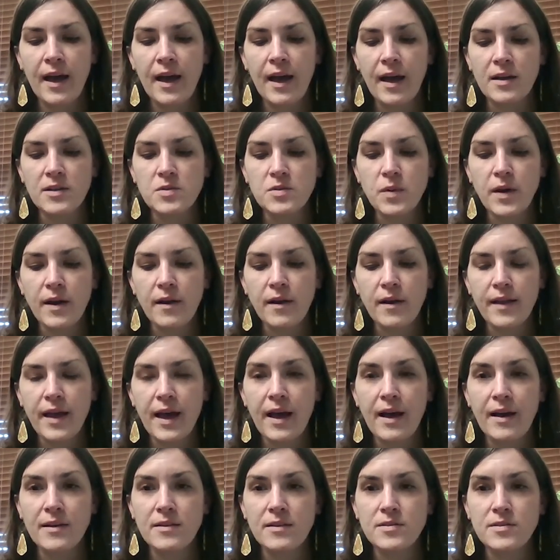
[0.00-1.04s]
as well
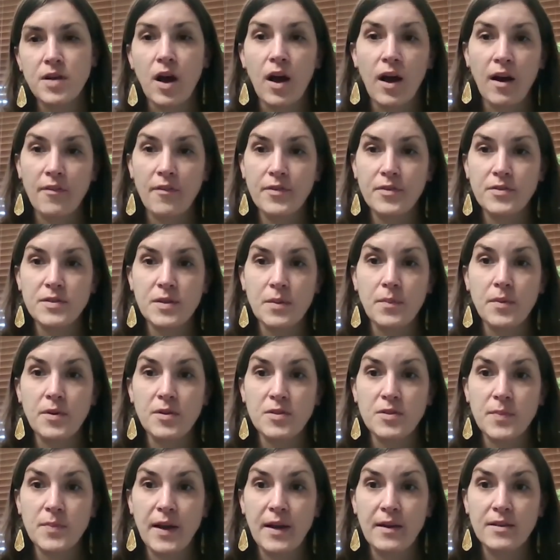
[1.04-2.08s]
as offer some
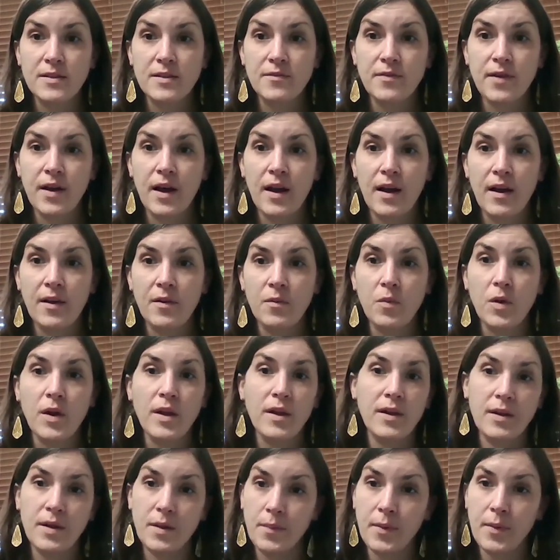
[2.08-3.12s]
perspective on
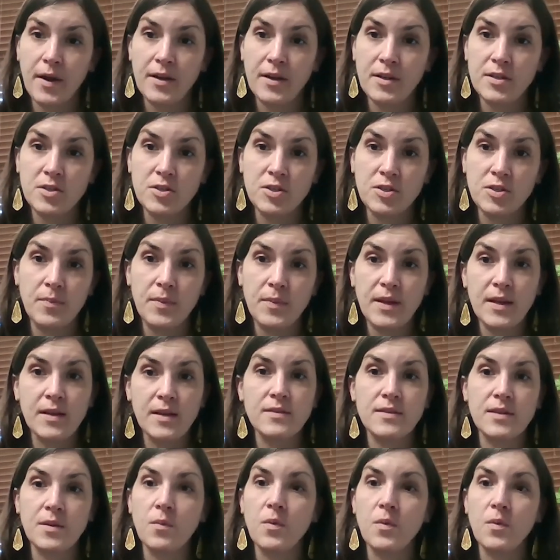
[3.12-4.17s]
what an apprenticeship
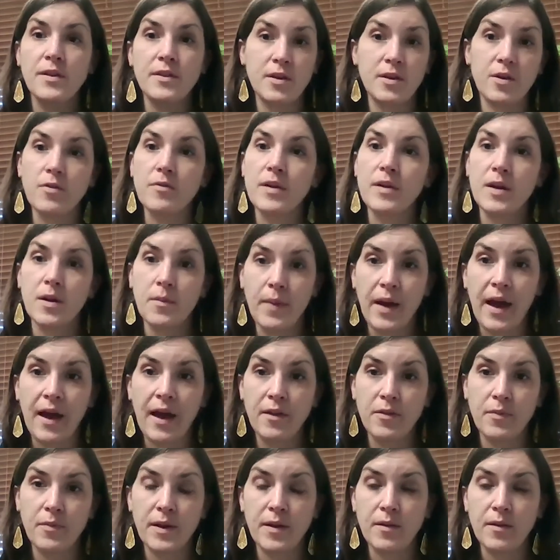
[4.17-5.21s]
is and what the career
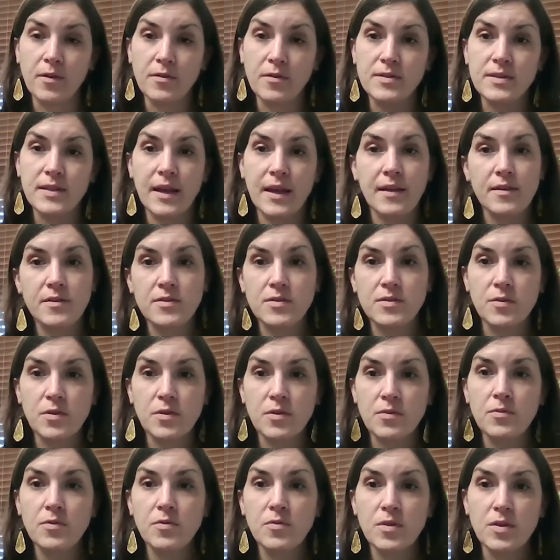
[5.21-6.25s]
pathway looks like. So
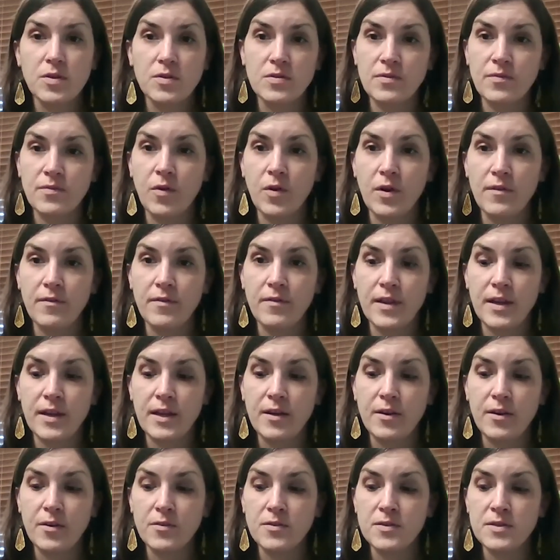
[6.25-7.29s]
through those four
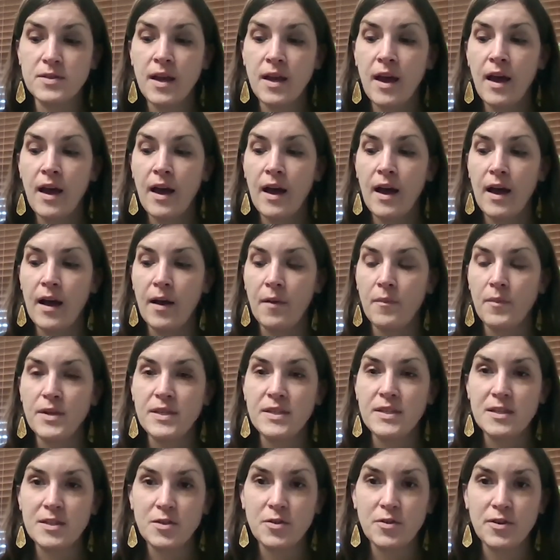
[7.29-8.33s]
videos, um, we
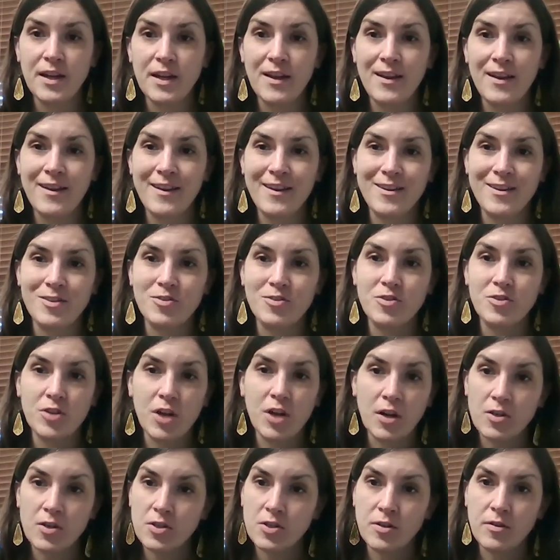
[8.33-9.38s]
did create an
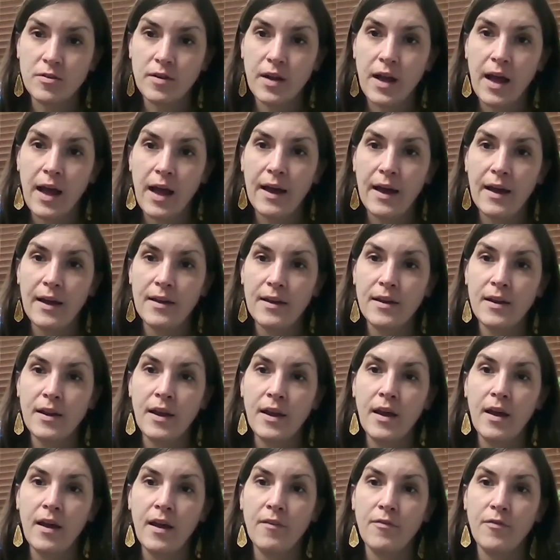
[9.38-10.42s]
instructional guide
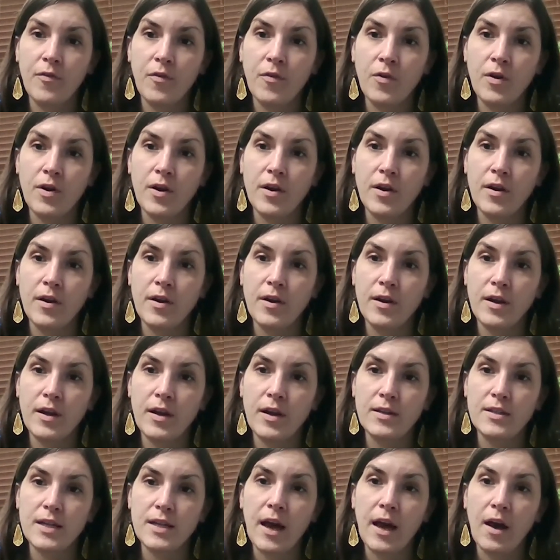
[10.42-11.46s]
for
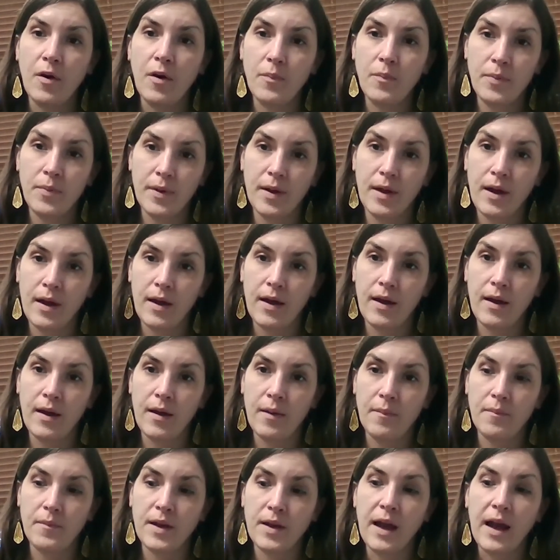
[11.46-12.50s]
to help
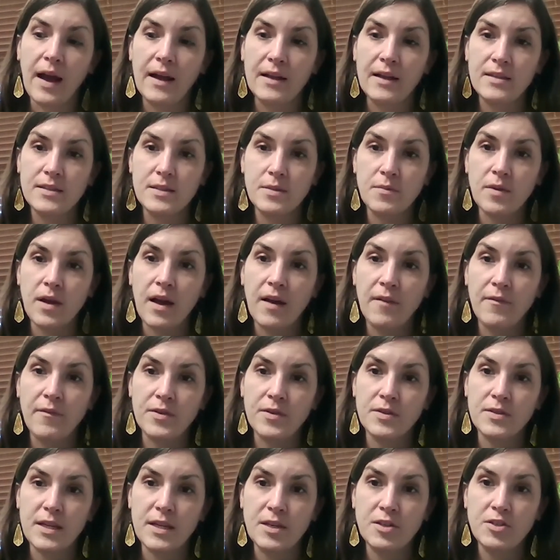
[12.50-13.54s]
um, guide some
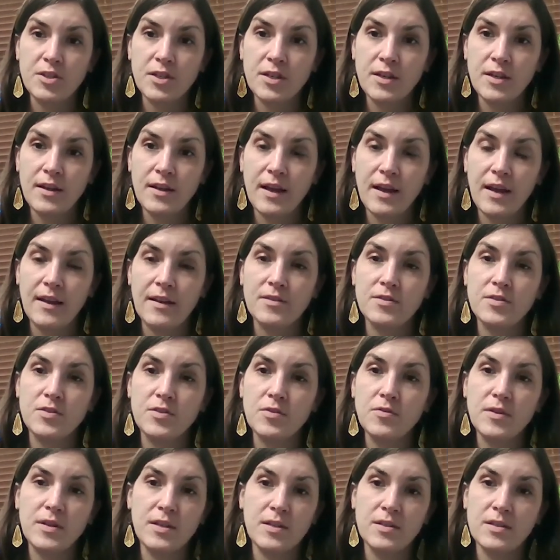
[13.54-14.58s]
conversation and
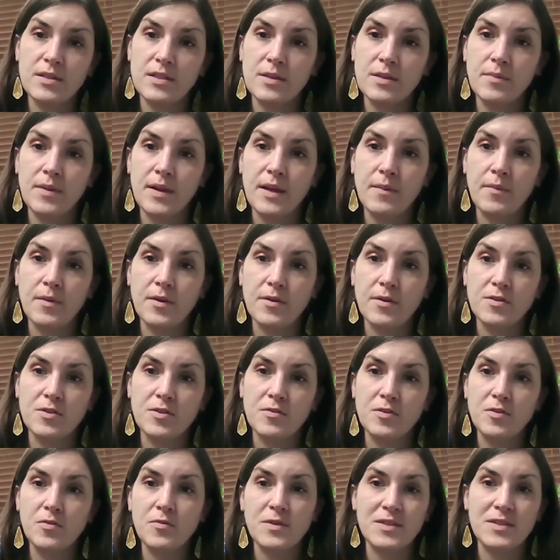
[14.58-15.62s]
students to be able
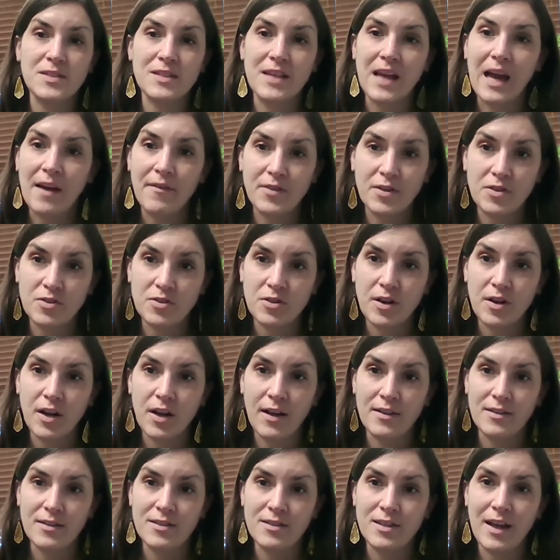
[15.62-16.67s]
to do a scavenger
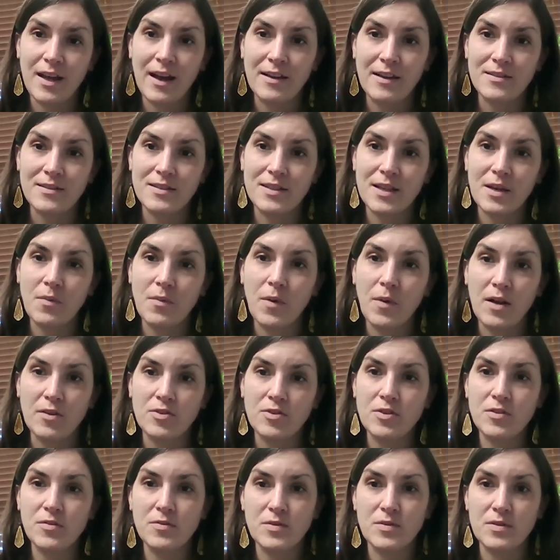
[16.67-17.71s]
hunt as they
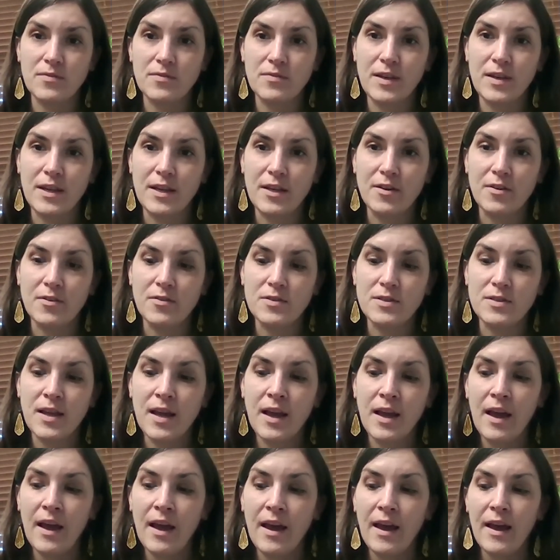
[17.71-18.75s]
watch those videos.
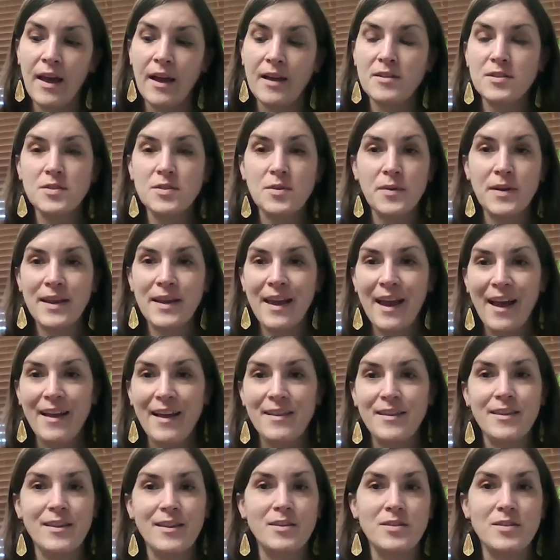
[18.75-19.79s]
And so
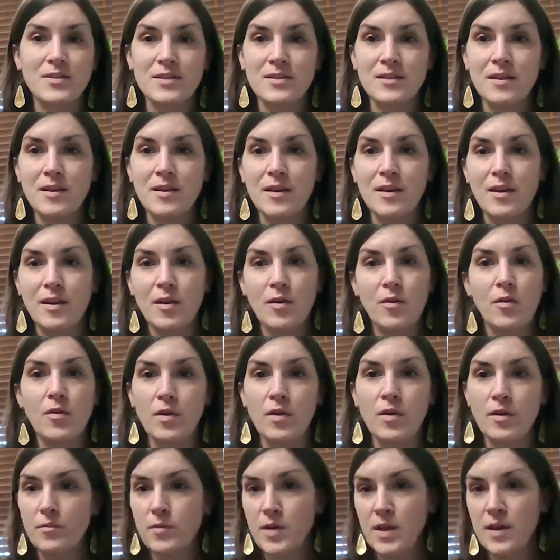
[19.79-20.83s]
again, this
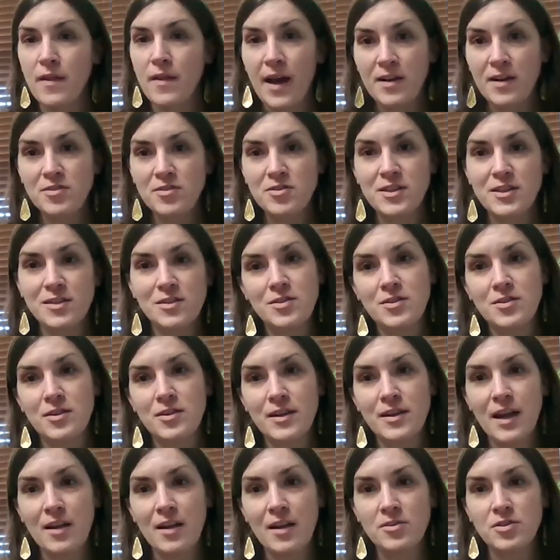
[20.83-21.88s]
we launched this
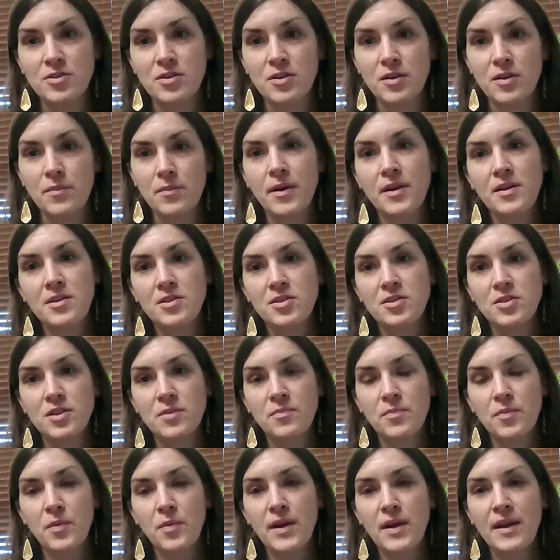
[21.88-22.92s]
during National
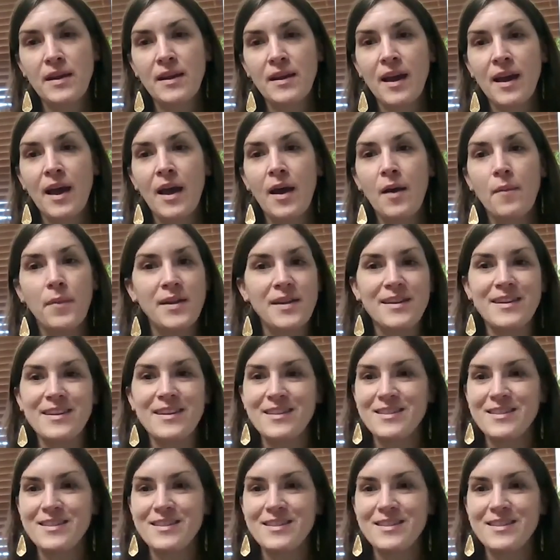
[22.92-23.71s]
Apprenticeship Week, but it